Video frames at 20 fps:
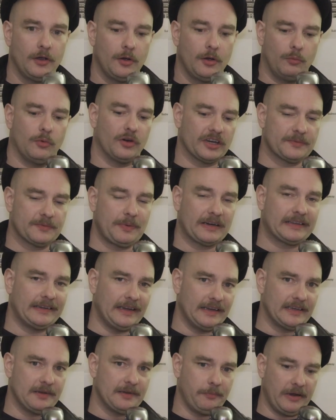we're expecting
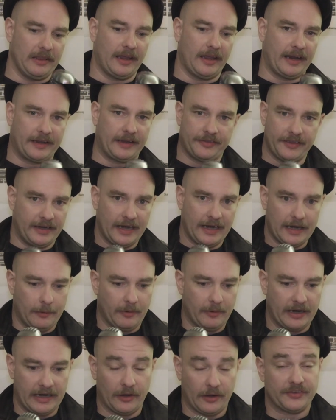him to be like than
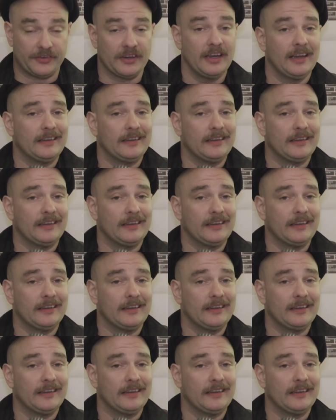anybody else.